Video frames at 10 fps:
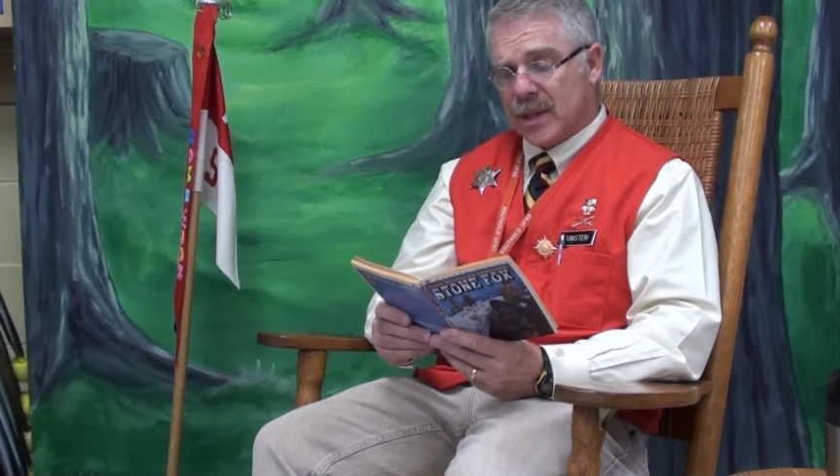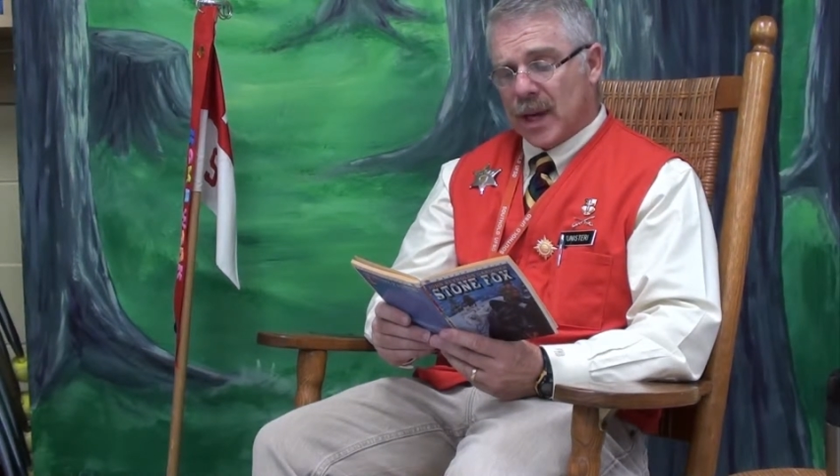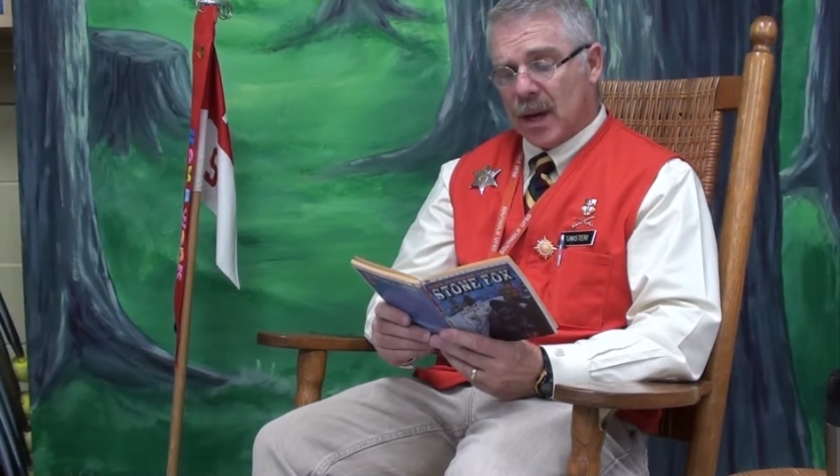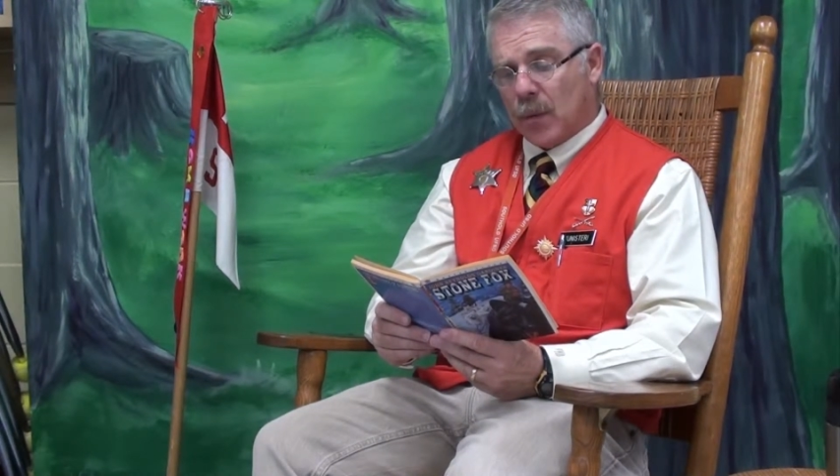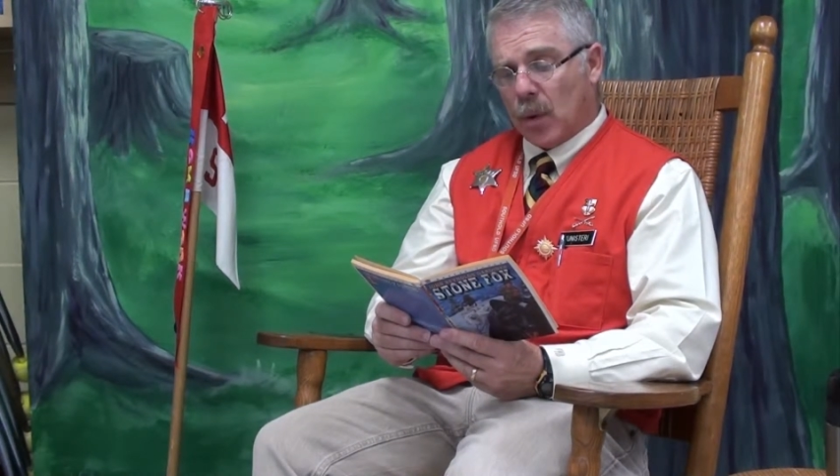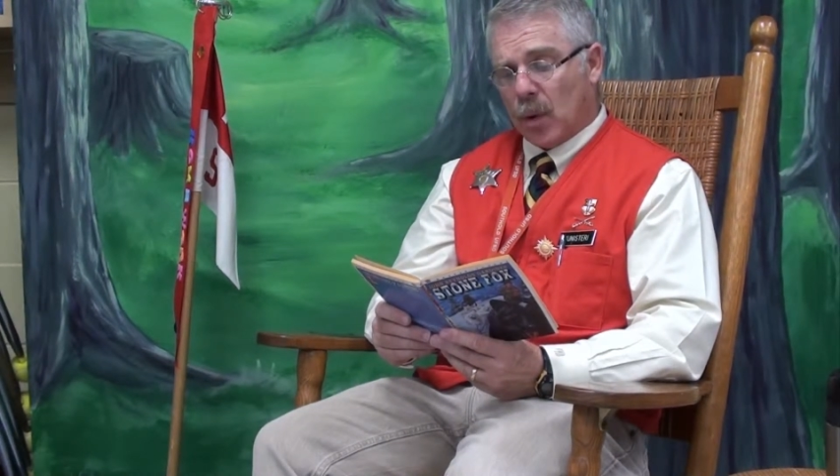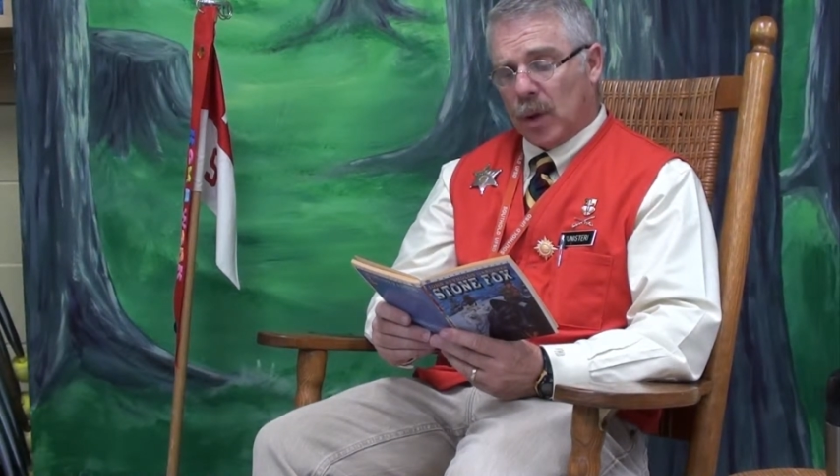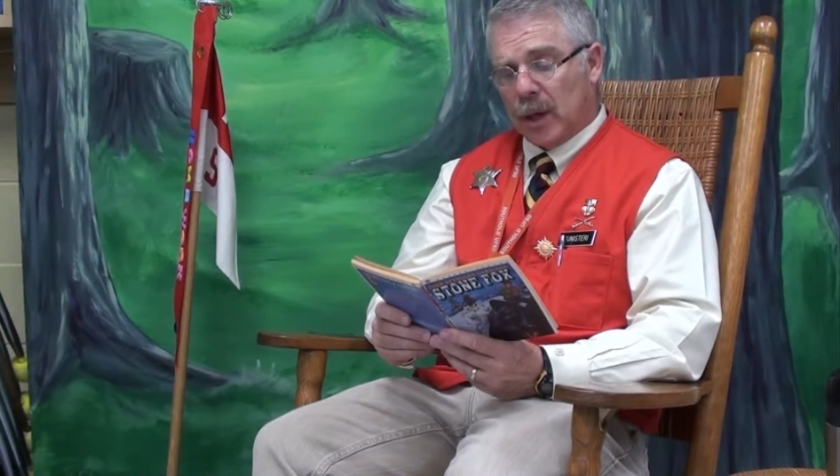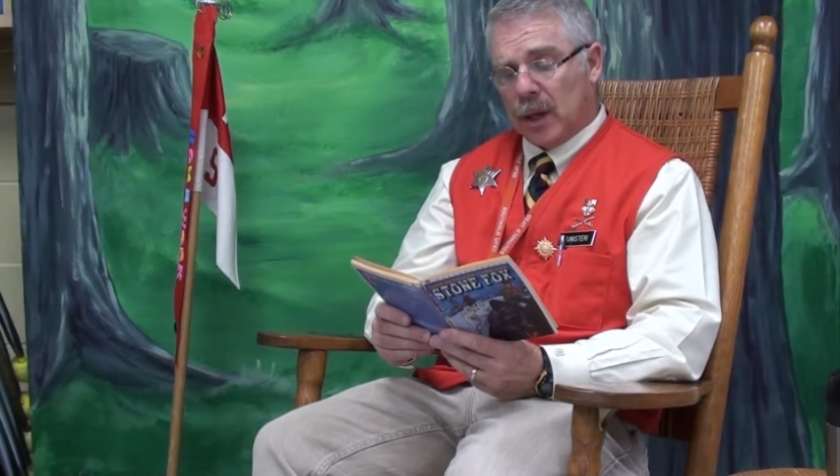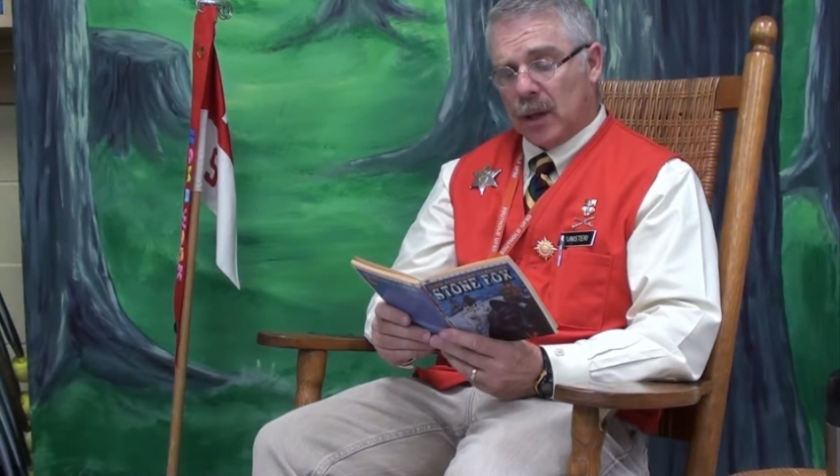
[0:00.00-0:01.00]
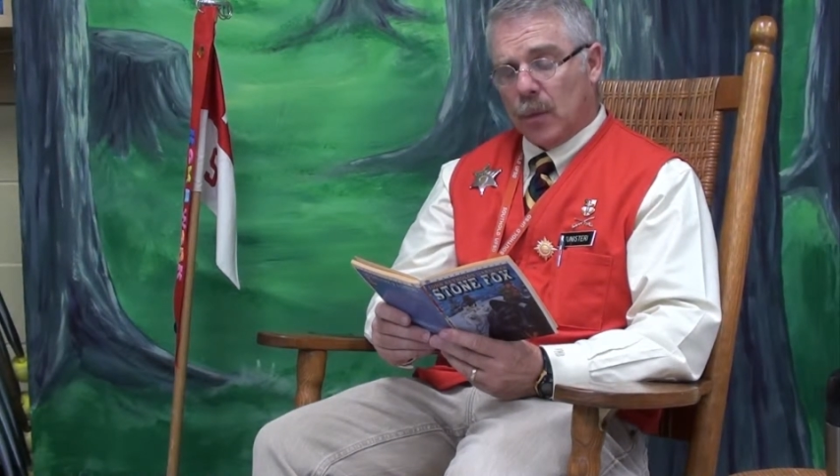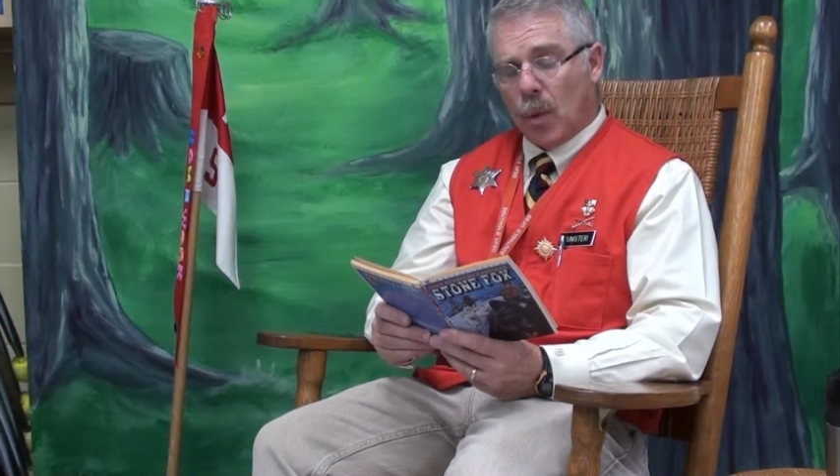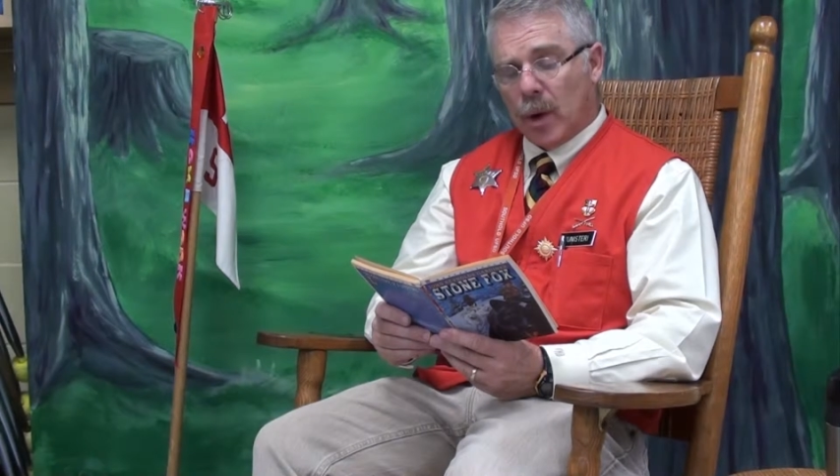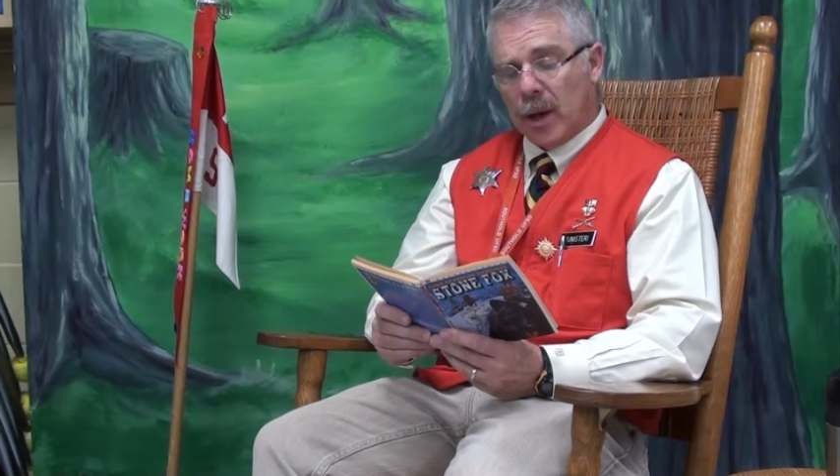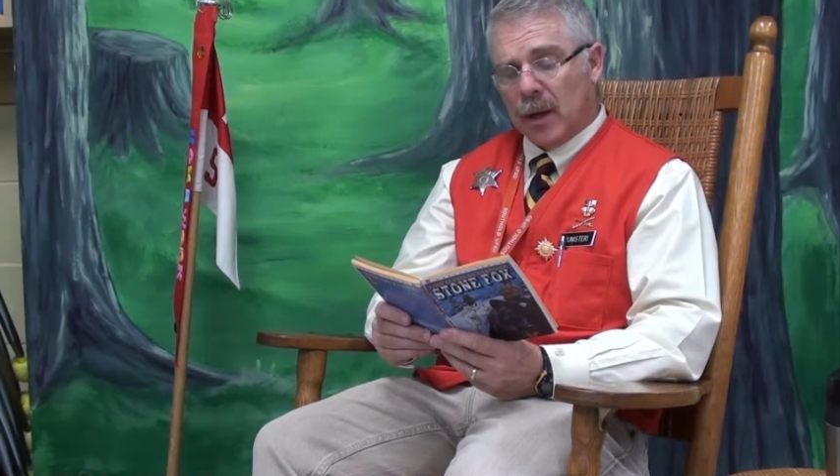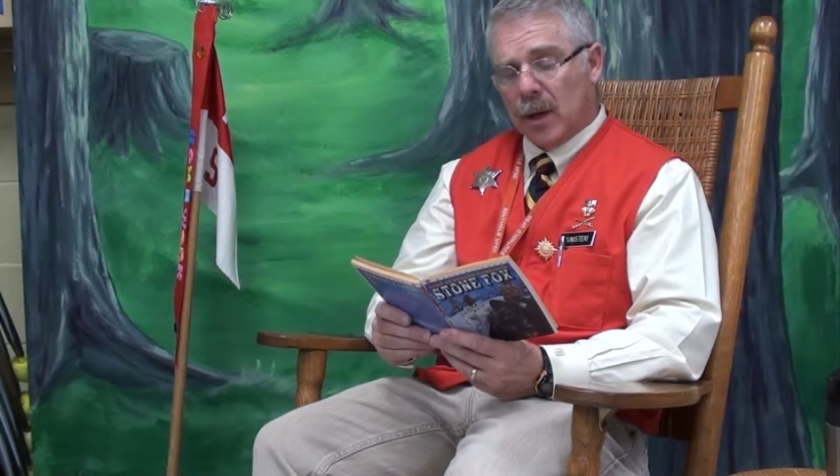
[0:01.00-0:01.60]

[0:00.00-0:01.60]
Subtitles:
got up early in the morning,